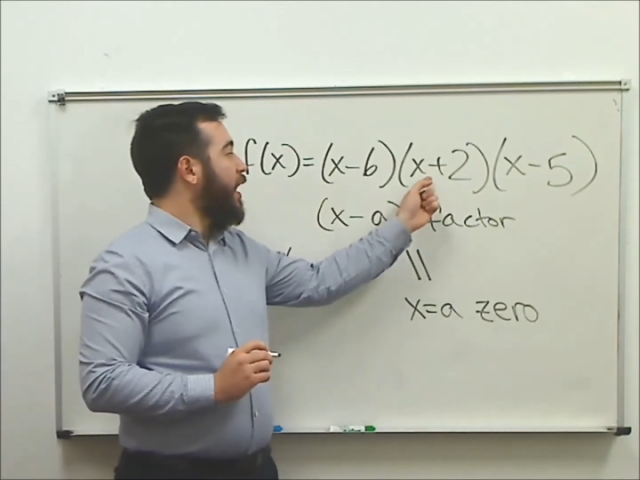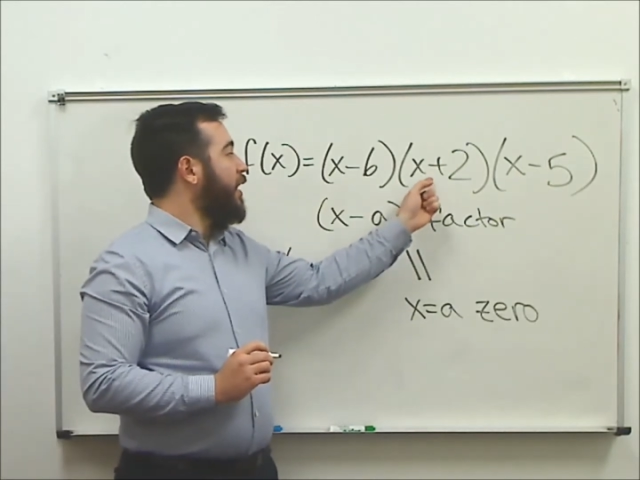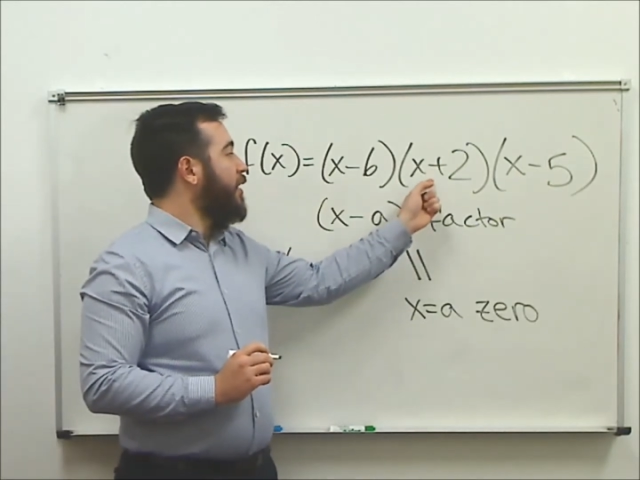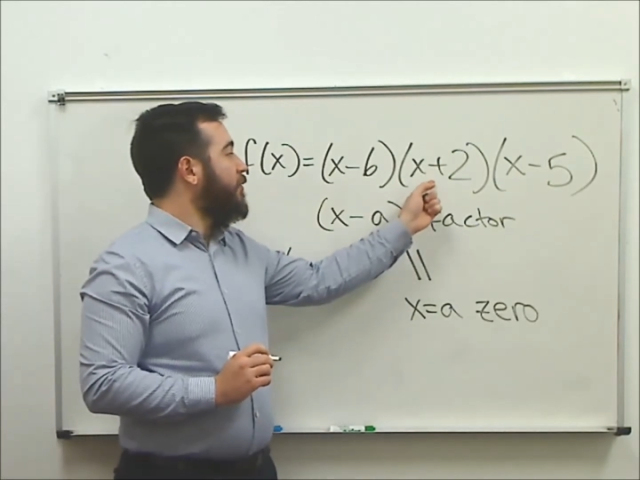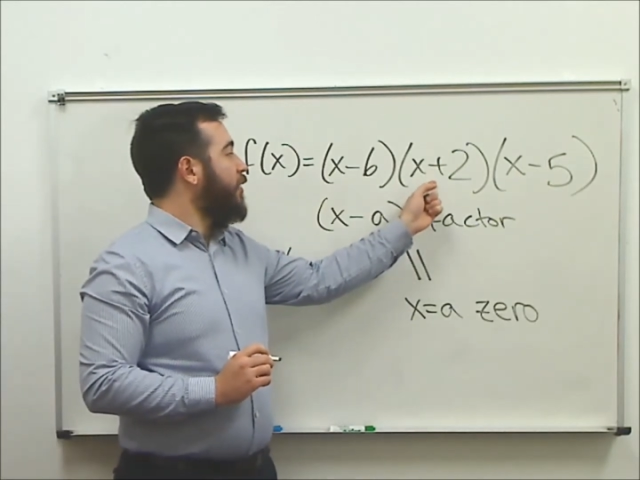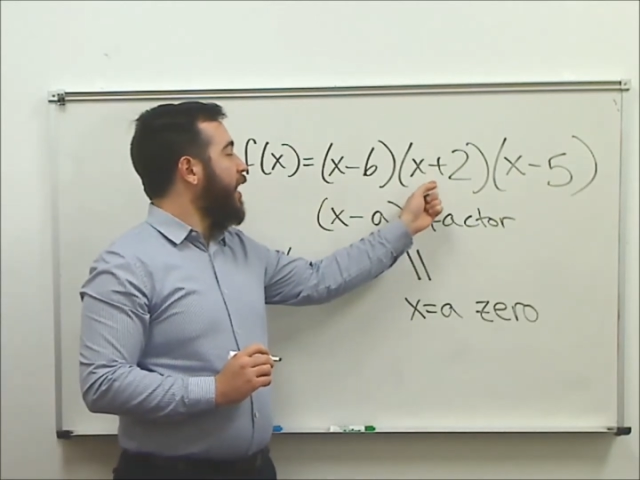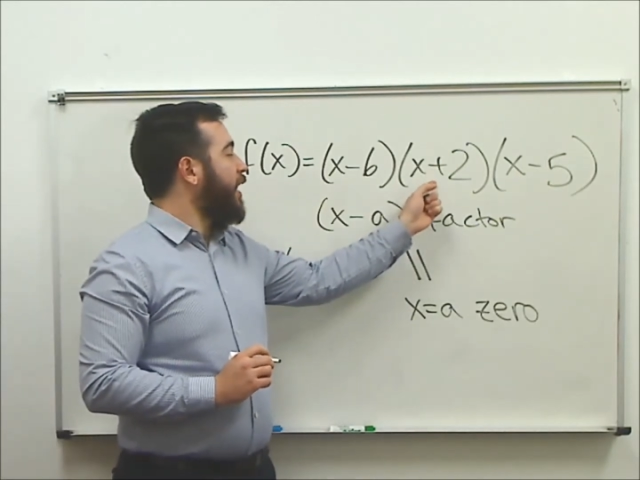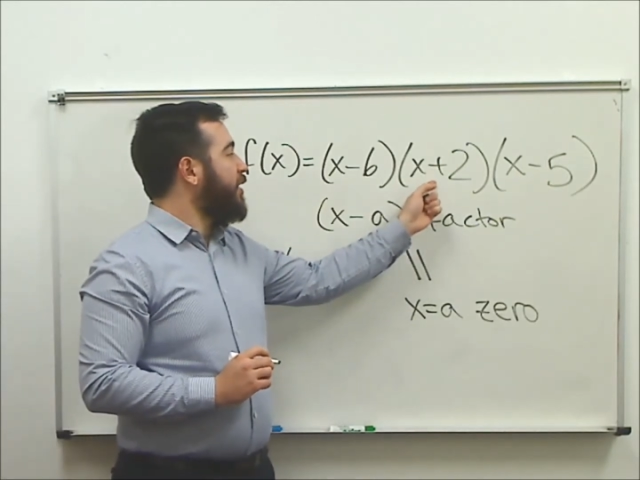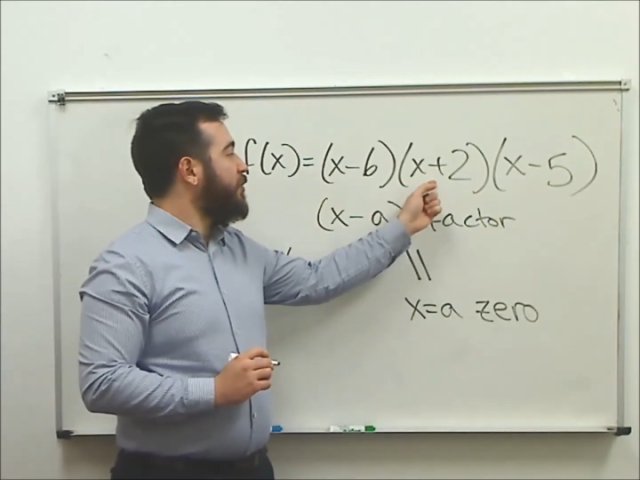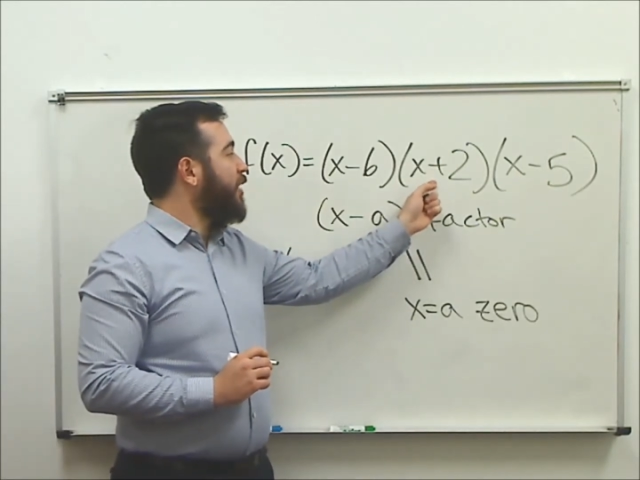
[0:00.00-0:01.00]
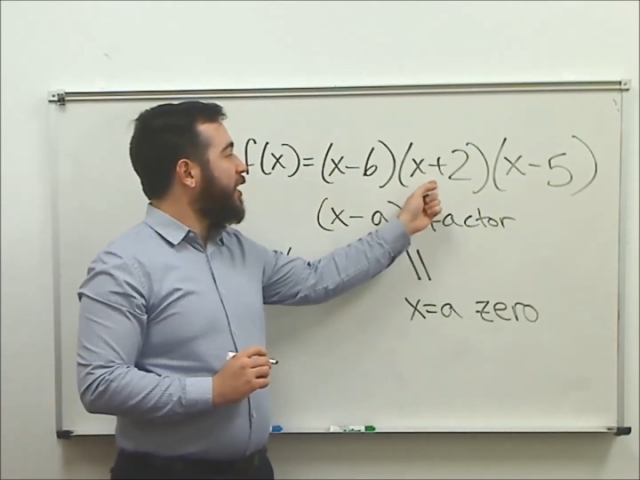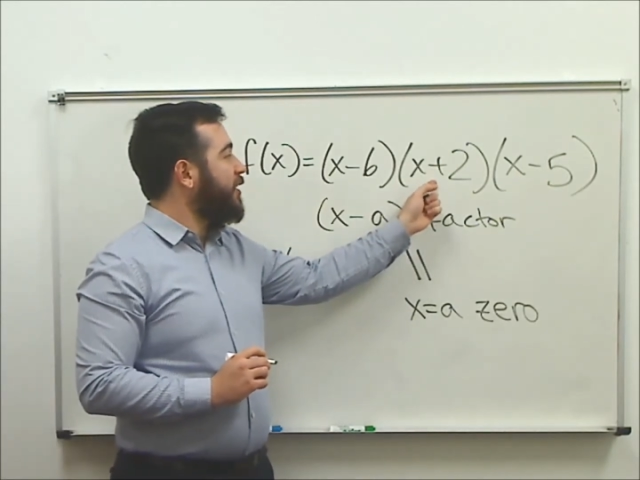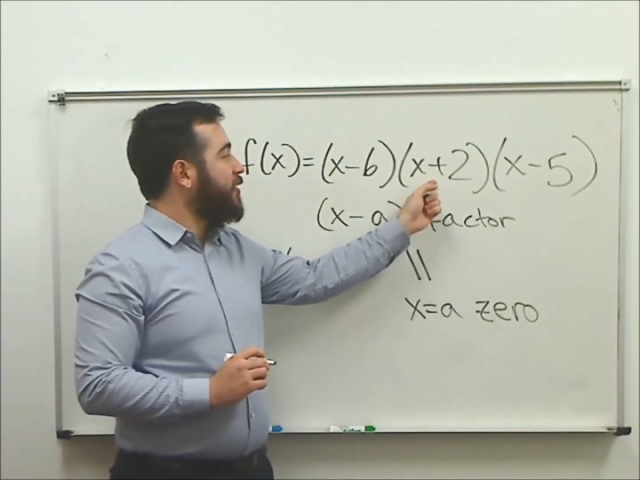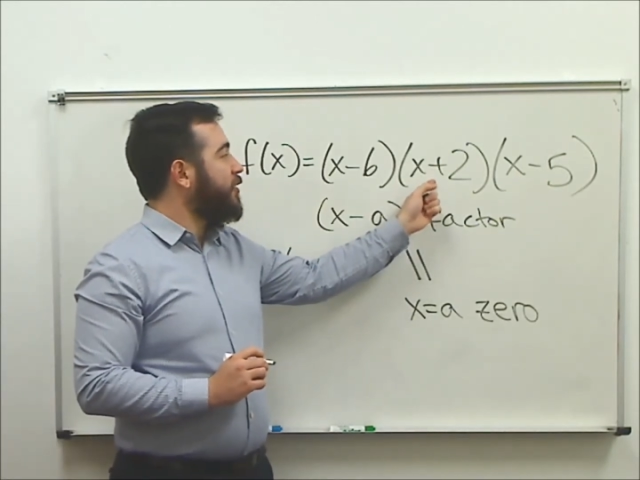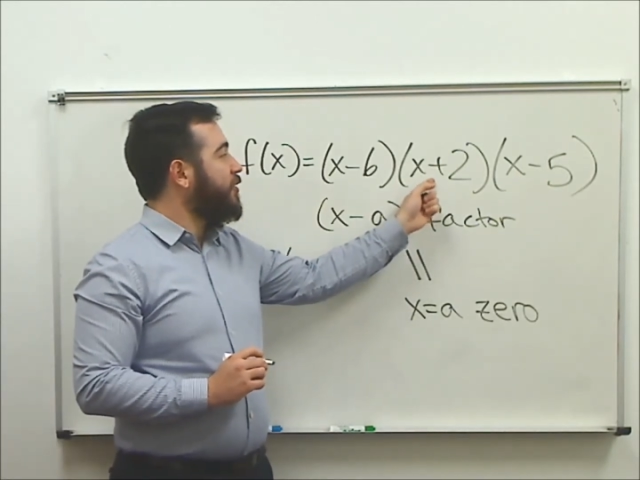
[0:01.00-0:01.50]
then for x plus
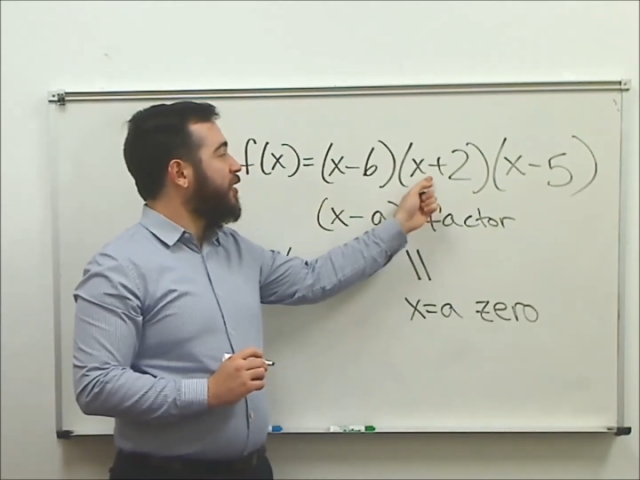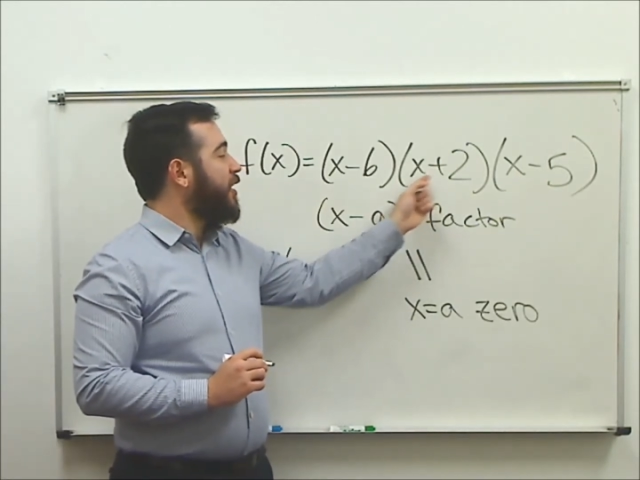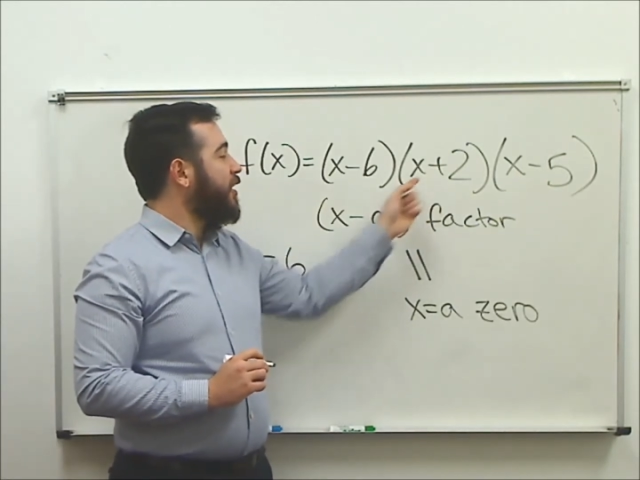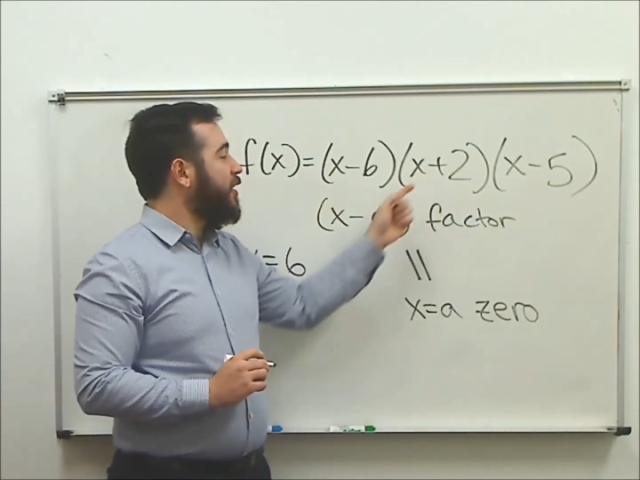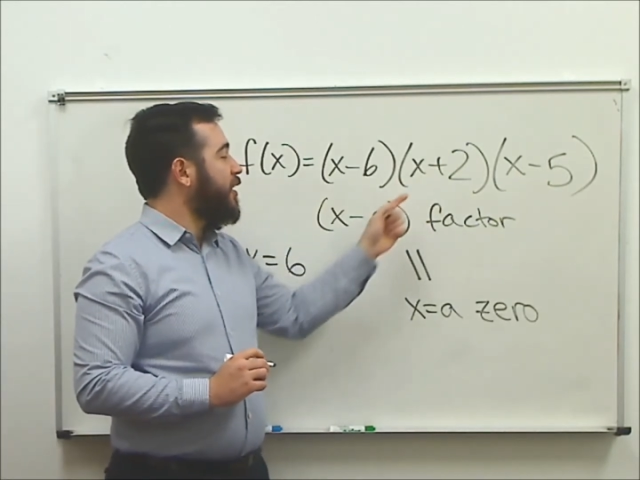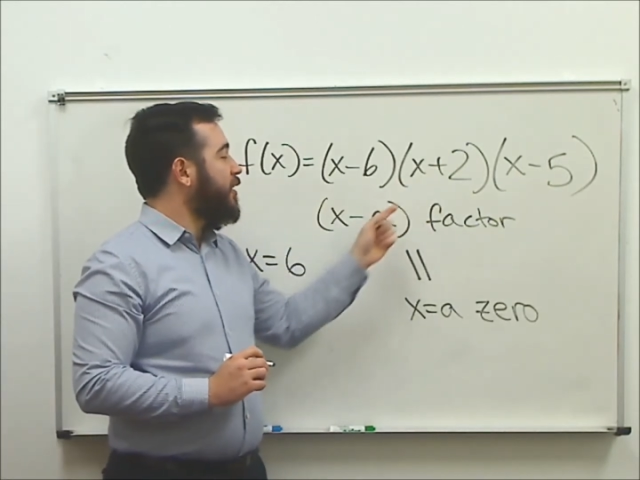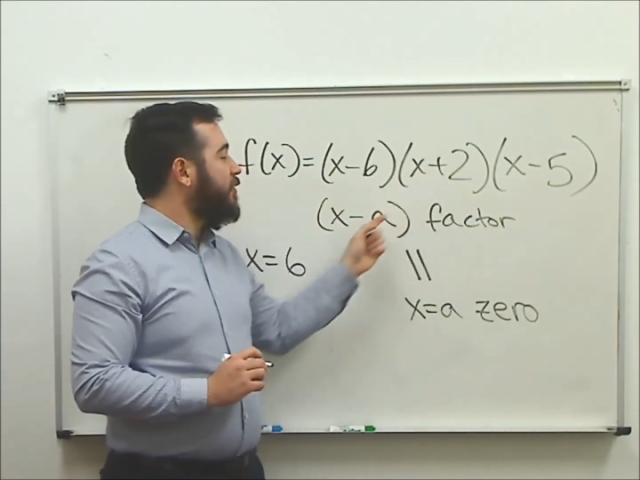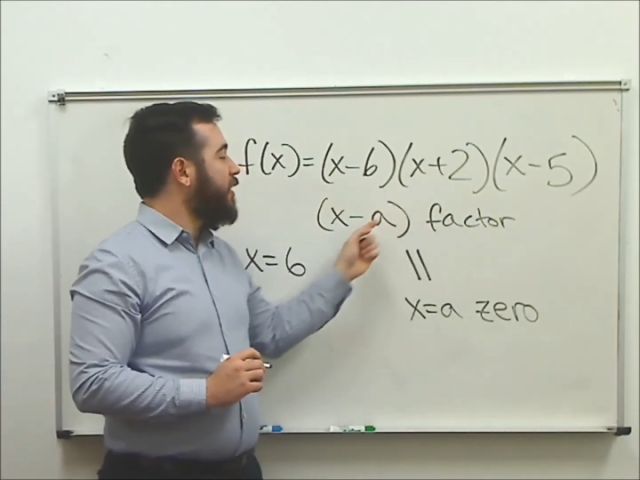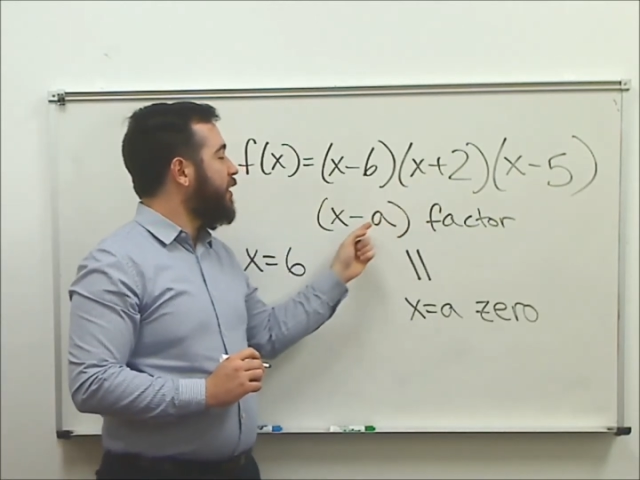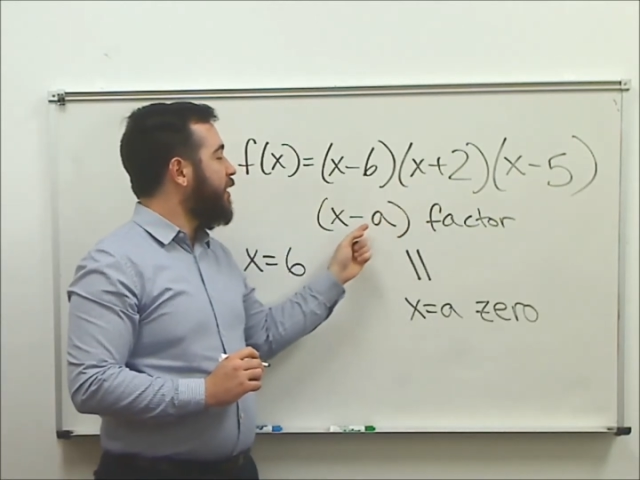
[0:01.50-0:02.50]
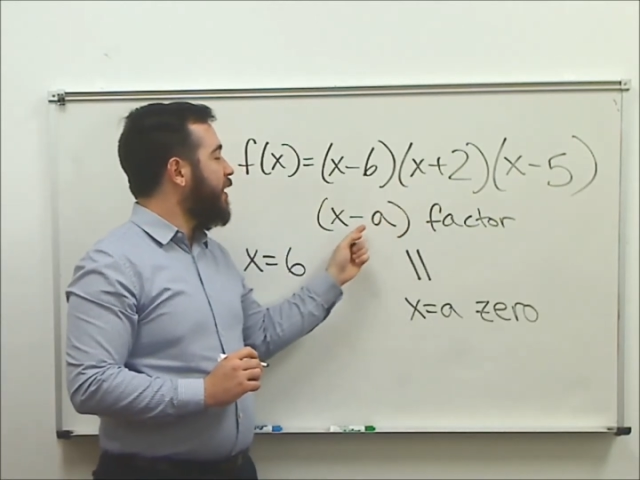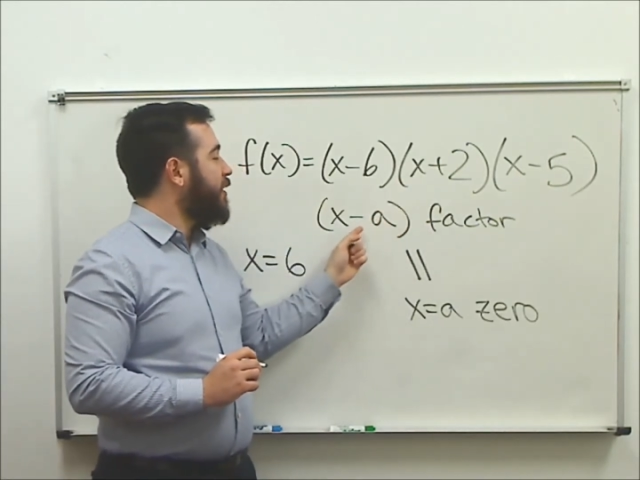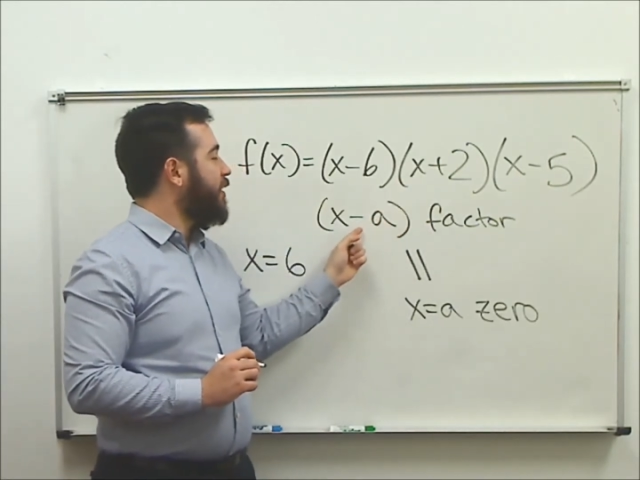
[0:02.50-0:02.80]
2, think of this as